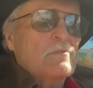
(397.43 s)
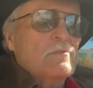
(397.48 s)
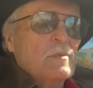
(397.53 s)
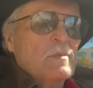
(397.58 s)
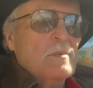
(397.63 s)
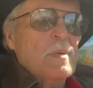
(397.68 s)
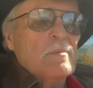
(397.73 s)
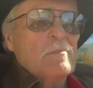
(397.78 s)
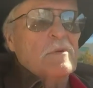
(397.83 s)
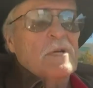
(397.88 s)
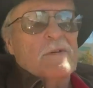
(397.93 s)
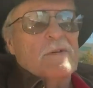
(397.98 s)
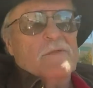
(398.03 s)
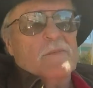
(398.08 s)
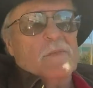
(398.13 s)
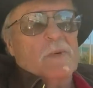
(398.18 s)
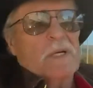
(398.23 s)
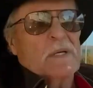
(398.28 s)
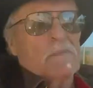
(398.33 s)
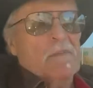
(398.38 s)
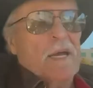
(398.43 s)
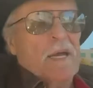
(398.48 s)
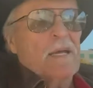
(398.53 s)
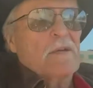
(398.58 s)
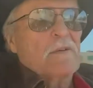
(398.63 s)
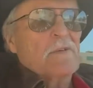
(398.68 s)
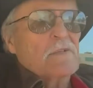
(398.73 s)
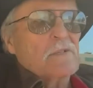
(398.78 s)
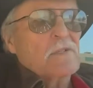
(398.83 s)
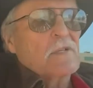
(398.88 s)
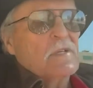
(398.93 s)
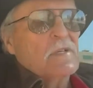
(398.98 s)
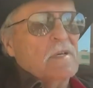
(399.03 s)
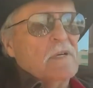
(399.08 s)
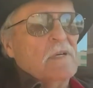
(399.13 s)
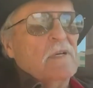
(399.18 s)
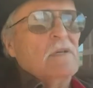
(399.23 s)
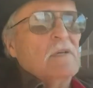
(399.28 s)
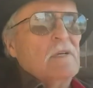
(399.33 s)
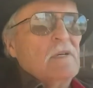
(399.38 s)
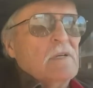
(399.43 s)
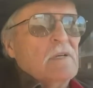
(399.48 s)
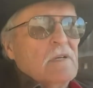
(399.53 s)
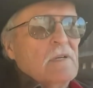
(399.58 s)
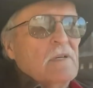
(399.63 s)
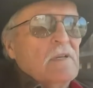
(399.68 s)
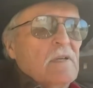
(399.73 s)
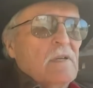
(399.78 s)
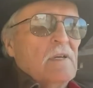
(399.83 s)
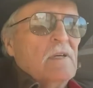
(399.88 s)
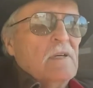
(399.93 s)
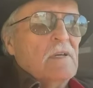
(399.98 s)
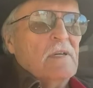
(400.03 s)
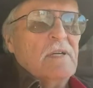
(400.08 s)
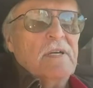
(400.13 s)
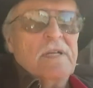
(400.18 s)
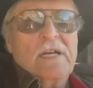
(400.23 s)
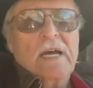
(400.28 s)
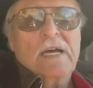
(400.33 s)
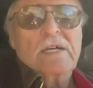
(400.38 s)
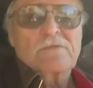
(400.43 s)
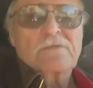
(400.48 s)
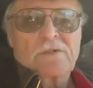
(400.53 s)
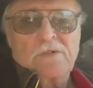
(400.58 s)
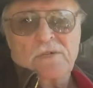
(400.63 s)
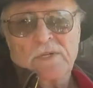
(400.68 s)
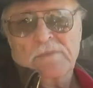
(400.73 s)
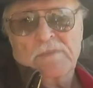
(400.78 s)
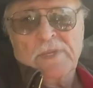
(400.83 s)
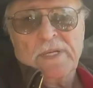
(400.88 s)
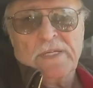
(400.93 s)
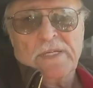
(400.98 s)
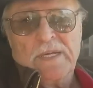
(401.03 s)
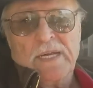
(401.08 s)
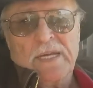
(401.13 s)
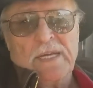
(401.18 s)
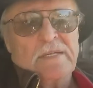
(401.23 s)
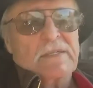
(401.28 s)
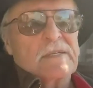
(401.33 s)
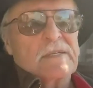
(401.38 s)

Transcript: Remember, everybody matters, and I truly mean that.